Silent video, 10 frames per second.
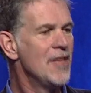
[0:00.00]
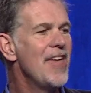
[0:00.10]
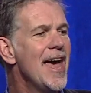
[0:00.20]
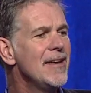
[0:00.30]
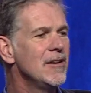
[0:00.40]

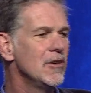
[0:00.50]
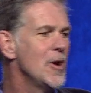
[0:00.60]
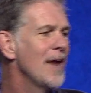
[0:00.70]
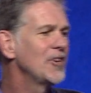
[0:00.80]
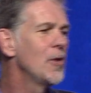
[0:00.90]
Then you
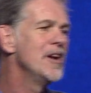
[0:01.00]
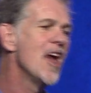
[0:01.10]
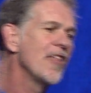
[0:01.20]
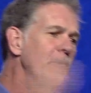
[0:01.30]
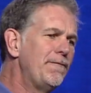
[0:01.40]
have to go
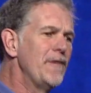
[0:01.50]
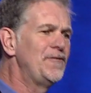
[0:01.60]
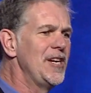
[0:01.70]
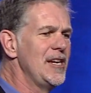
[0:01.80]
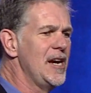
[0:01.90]
another
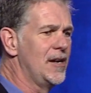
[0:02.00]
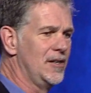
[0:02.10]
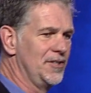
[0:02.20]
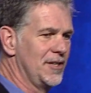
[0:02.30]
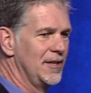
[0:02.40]
50
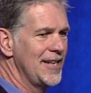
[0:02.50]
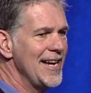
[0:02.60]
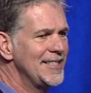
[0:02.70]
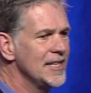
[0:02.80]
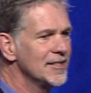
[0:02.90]
years to
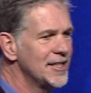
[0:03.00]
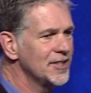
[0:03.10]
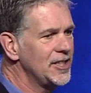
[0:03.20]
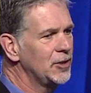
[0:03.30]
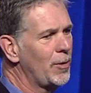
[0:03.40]

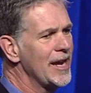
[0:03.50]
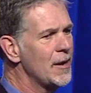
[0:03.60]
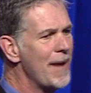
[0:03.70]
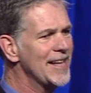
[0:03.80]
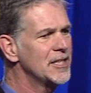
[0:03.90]
1863, an
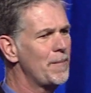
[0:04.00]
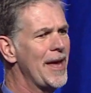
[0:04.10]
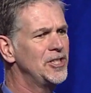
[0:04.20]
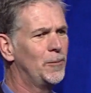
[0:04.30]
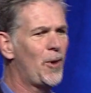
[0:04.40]

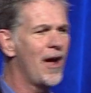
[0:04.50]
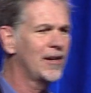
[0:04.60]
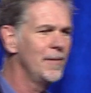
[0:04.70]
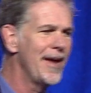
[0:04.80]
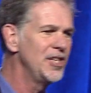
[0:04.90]
Emancipation
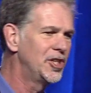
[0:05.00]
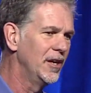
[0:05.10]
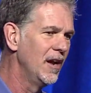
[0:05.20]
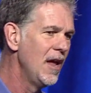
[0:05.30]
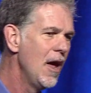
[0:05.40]

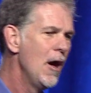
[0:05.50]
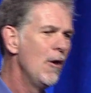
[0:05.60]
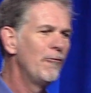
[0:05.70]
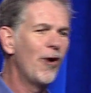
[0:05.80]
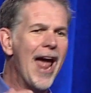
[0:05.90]
Proclamation,
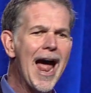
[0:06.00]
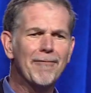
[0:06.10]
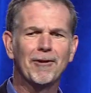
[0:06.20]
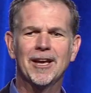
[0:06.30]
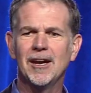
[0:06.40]
for
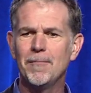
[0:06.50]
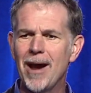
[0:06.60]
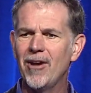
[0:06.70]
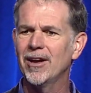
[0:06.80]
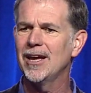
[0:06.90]
African
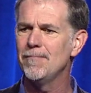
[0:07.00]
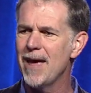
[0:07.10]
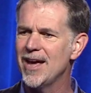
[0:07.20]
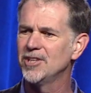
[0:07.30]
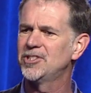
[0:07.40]
American
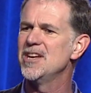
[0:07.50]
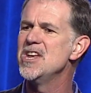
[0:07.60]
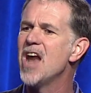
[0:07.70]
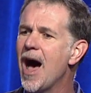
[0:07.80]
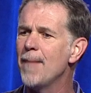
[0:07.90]
males to
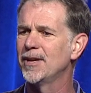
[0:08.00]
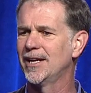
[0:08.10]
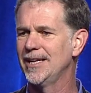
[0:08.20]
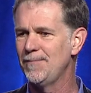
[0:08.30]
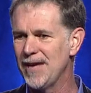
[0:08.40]

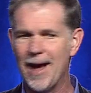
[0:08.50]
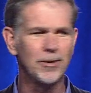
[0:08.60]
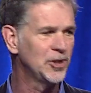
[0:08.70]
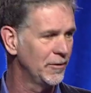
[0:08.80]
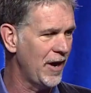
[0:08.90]
nominally be
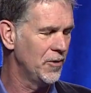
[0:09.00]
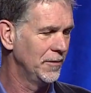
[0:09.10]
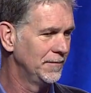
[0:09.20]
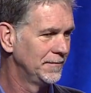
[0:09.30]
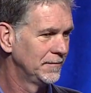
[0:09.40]
able to vote.
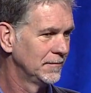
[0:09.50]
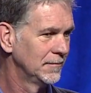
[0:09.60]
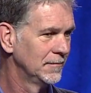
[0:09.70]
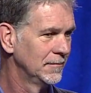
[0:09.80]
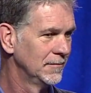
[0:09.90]

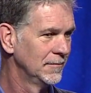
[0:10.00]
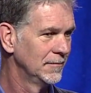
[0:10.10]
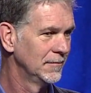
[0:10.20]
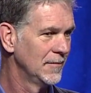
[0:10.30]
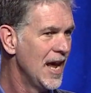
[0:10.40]

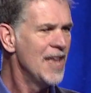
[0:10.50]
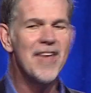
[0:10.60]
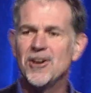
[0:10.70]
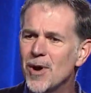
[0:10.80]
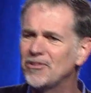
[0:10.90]

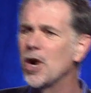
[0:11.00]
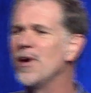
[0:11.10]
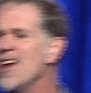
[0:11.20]
Then you have to go